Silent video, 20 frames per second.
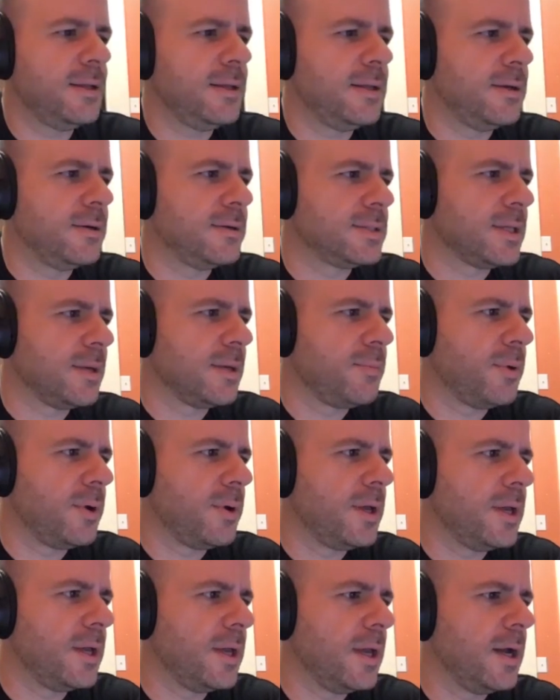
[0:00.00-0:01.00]
no, it's not
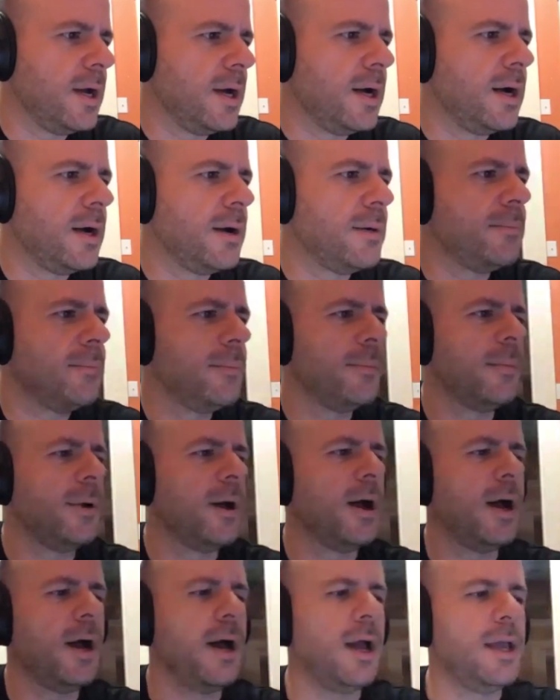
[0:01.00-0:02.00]
probably. Um,
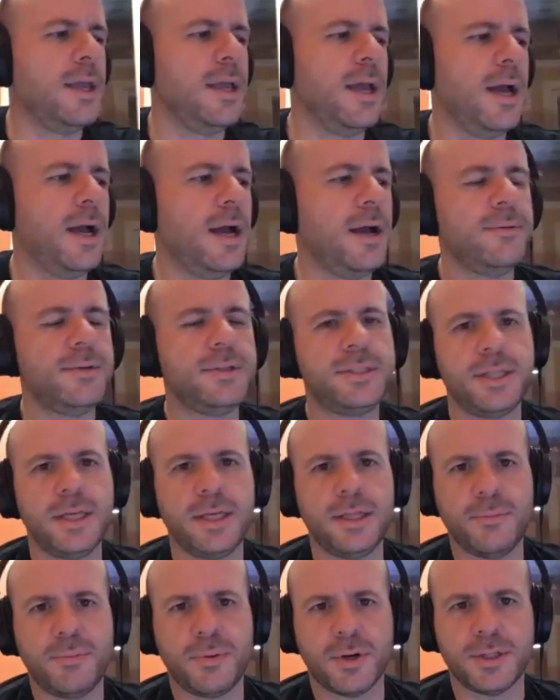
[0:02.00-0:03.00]
yeah, I would say
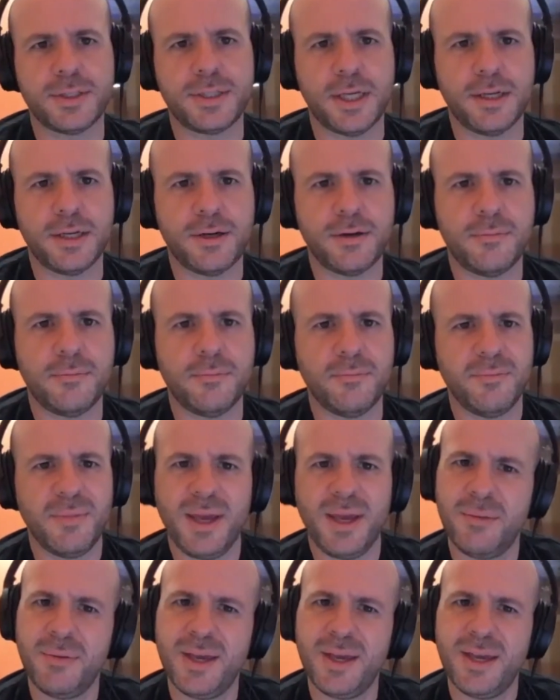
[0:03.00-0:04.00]
the bartender
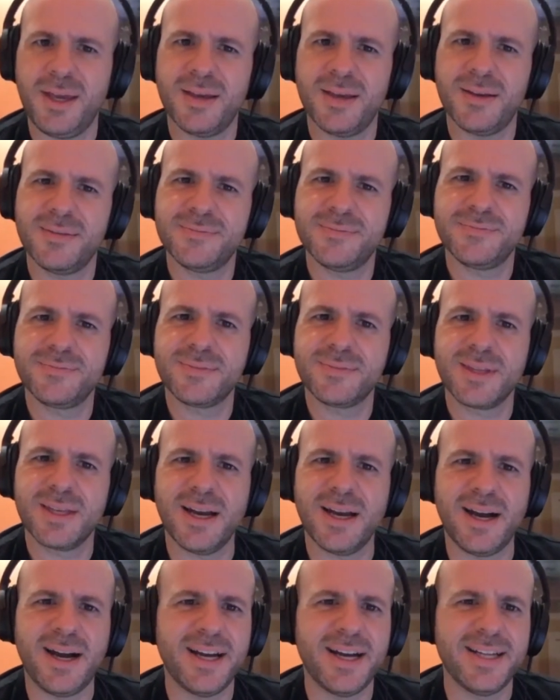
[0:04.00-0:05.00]
maybe.
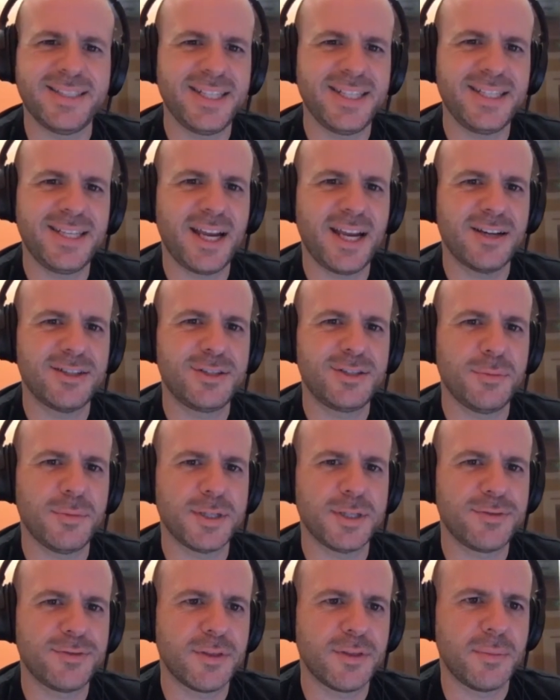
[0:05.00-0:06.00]
Uh, didn't care too
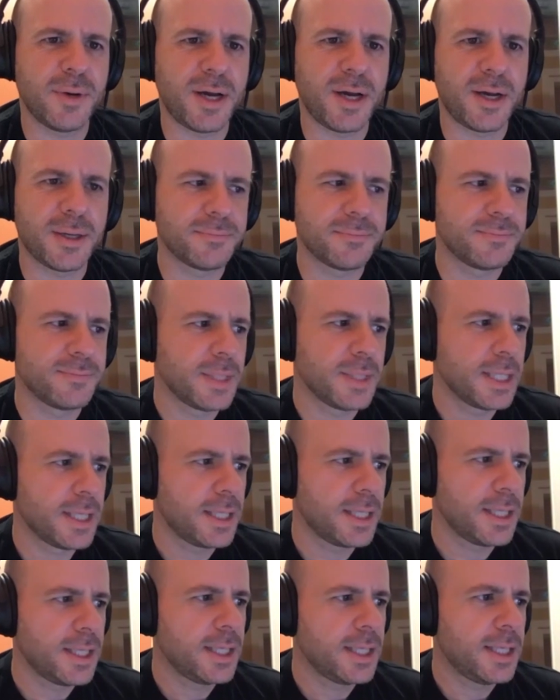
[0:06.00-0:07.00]
much for the mom.
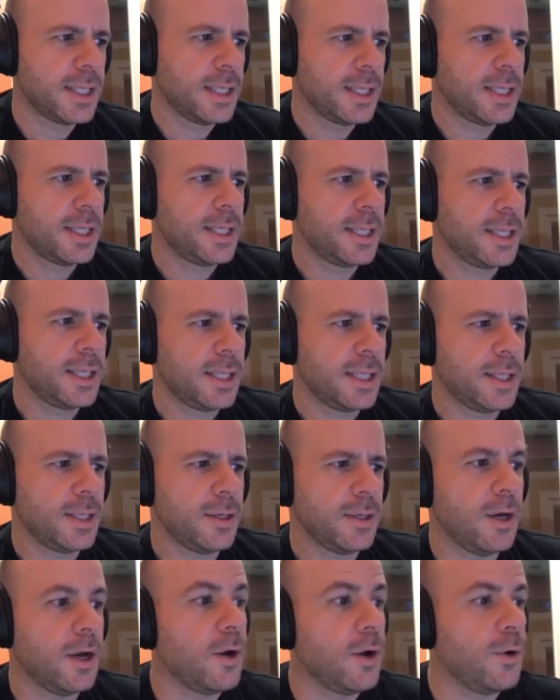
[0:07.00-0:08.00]

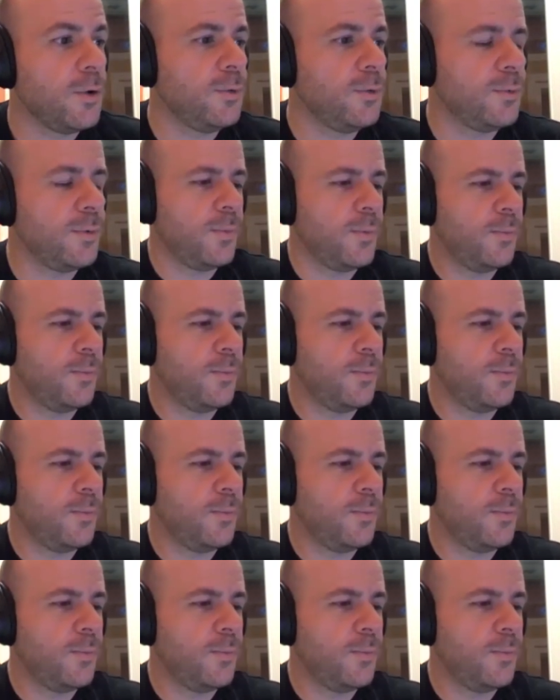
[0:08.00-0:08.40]
Uh, who, she was